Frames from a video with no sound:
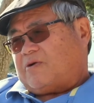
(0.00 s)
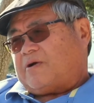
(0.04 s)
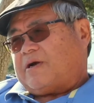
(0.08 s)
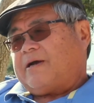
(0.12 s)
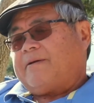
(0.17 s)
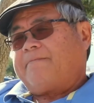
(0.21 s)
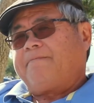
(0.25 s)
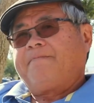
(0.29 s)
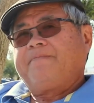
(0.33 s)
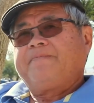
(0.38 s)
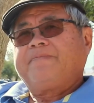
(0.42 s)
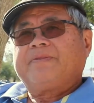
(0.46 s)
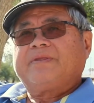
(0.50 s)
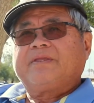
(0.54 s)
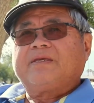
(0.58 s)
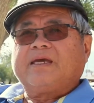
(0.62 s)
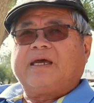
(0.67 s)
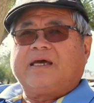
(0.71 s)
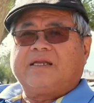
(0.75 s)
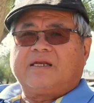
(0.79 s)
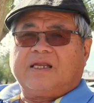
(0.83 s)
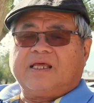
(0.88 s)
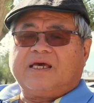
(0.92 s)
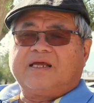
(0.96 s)
Right.
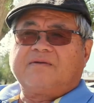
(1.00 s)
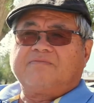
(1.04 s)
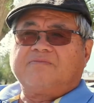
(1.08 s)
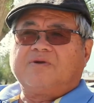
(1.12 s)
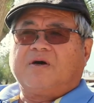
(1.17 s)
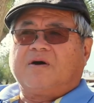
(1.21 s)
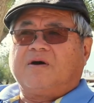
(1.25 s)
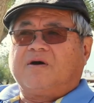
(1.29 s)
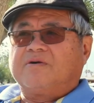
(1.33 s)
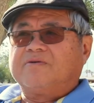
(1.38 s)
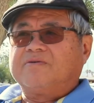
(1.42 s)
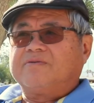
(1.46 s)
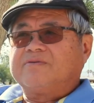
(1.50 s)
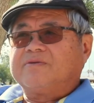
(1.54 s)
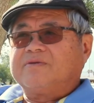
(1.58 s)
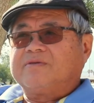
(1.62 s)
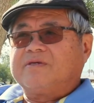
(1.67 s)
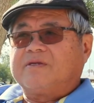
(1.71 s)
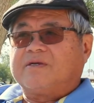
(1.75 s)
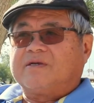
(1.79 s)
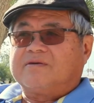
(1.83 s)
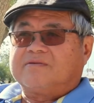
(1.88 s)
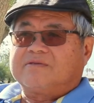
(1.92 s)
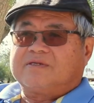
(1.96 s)
And let them know,
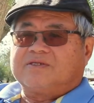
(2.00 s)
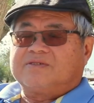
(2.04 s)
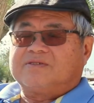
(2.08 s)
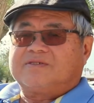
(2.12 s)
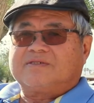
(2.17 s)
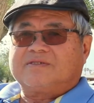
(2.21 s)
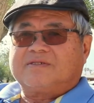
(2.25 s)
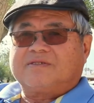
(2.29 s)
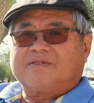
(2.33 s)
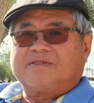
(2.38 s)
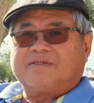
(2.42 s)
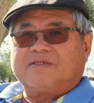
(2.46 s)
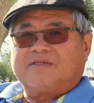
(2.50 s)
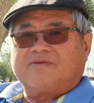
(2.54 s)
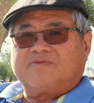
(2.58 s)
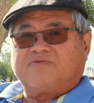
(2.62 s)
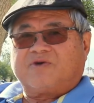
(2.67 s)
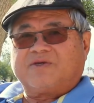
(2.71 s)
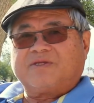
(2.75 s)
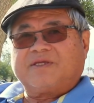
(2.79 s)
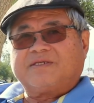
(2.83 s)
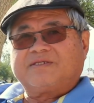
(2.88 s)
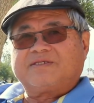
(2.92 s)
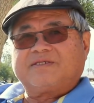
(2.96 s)
because
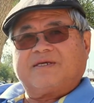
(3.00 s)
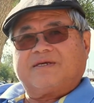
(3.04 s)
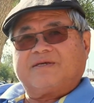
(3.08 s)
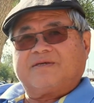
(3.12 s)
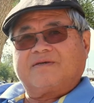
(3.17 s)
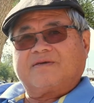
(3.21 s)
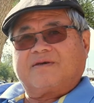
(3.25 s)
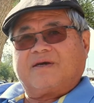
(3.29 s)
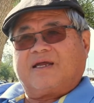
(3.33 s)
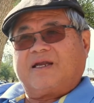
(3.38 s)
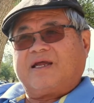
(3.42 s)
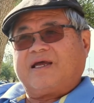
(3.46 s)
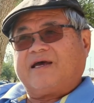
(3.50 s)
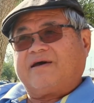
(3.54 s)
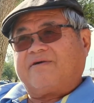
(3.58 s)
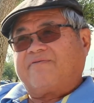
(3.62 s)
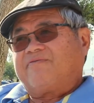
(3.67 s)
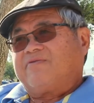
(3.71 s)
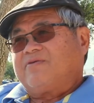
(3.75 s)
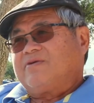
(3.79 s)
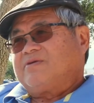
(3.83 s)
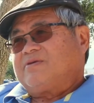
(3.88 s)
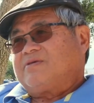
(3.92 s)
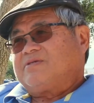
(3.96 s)
what they say, you got to have
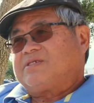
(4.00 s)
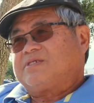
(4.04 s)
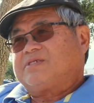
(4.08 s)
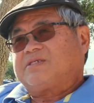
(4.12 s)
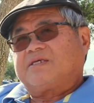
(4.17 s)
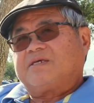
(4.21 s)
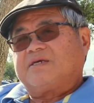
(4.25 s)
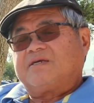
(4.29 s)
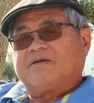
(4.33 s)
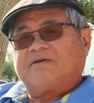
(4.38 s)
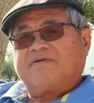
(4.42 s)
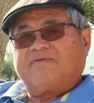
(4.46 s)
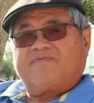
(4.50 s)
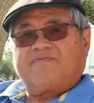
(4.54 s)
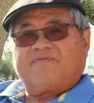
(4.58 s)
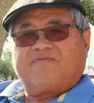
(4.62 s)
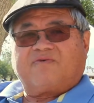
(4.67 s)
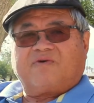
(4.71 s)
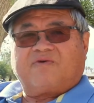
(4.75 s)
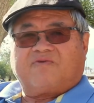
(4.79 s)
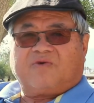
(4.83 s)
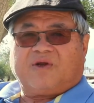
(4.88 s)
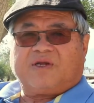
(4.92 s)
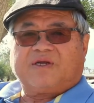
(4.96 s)
skin of
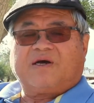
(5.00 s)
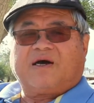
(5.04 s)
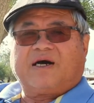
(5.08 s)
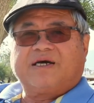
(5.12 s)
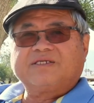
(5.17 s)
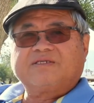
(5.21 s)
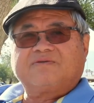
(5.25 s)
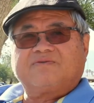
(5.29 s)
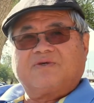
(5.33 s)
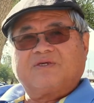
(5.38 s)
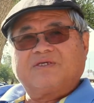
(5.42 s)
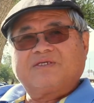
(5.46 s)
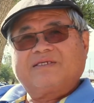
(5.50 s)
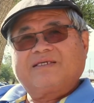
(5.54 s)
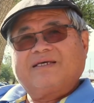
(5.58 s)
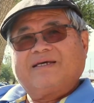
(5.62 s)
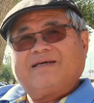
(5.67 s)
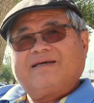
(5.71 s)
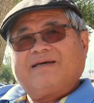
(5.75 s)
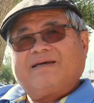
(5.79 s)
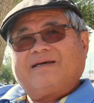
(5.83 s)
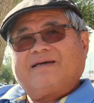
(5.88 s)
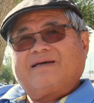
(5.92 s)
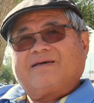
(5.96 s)
a rhinoceros
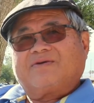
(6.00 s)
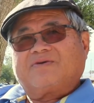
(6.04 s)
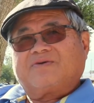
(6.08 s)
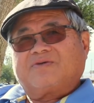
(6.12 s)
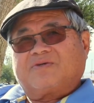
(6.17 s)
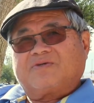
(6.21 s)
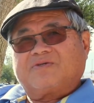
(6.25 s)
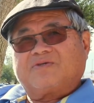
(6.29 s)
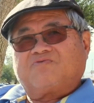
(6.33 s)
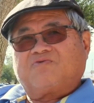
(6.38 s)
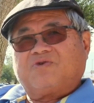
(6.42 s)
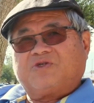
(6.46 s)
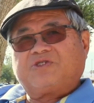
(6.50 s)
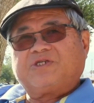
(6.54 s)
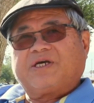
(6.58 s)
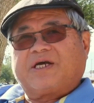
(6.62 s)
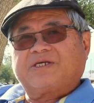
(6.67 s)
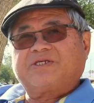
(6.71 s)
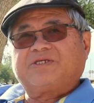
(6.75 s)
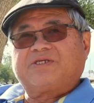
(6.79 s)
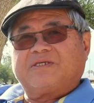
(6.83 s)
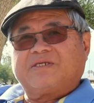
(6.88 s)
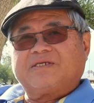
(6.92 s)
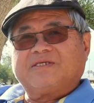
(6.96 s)
because
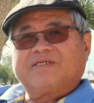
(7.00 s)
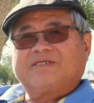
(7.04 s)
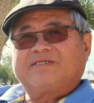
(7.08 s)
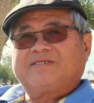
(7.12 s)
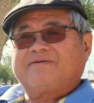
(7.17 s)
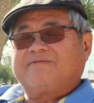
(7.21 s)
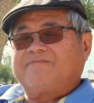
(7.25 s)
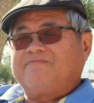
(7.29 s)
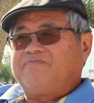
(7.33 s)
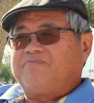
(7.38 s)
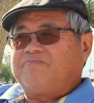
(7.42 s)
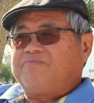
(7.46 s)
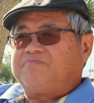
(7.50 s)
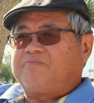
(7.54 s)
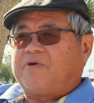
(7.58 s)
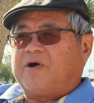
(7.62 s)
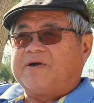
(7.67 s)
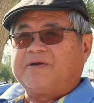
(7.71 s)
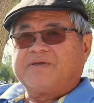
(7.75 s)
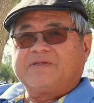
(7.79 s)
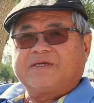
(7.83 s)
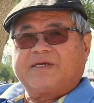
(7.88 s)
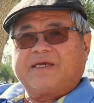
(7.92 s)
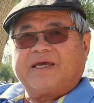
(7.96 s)
rejection is
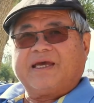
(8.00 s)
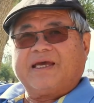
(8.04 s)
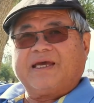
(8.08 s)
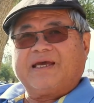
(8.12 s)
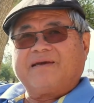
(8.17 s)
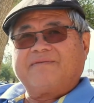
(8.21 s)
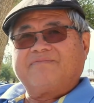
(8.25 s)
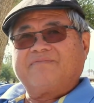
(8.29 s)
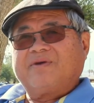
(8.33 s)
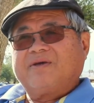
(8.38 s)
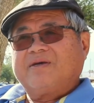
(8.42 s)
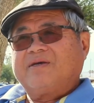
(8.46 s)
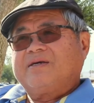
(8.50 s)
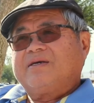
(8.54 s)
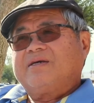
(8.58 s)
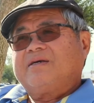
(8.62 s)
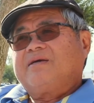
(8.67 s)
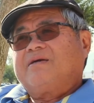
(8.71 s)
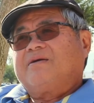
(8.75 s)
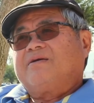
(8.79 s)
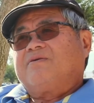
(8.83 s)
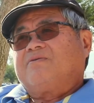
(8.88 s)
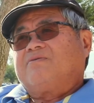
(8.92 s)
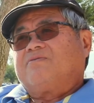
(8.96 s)
part of the game.
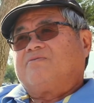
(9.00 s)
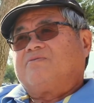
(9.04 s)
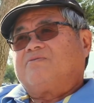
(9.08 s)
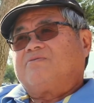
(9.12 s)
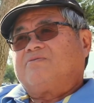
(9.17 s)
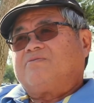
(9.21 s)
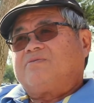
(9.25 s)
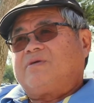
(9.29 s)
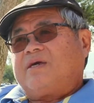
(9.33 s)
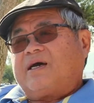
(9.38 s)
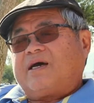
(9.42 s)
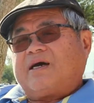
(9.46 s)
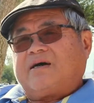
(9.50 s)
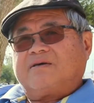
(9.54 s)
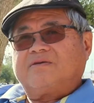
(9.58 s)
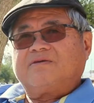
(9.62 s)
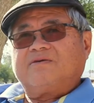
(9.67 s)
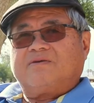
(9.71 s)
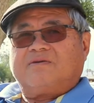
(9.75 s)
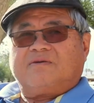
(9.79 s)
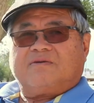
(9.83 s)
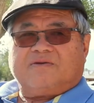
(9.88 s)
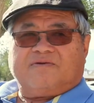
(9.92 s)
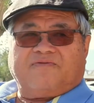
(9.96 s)
Yeah,
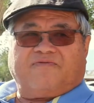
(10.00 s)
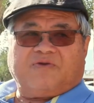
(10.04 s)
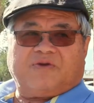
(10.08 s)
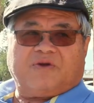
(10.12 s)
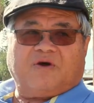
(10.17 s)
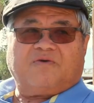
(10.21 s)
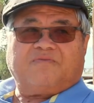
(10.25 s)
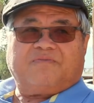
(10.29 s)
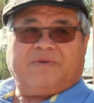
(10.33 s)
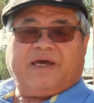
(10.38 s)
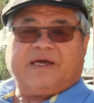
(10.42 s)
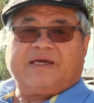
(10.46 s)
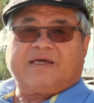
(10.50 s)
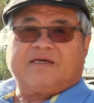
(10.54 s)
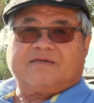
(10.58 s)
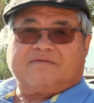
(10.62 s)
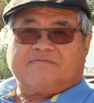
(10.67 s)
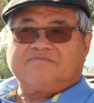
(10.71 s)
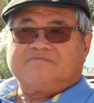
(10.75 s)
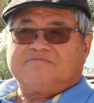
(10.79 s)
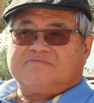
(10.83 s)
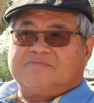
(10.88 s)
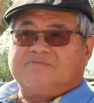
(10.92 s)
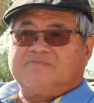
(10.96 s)
if you don't make
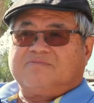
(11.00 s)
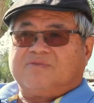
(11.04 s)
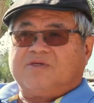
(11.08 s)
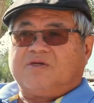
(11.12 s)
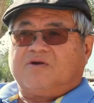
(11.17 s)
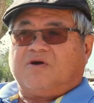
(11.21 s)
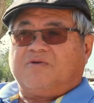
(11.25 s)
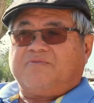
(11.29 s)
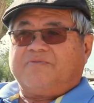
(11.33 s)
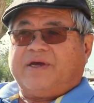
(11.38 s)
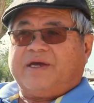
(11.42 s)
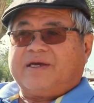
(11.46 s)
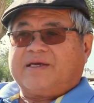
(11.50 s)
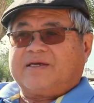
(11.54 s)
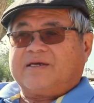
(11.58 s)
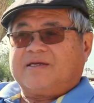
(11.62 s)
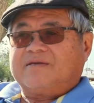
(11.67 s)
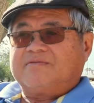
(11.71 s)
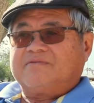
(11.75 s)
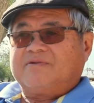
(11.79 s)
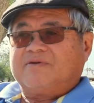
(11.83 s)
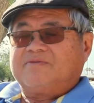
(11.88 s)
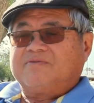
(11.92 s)
it, you don't make it.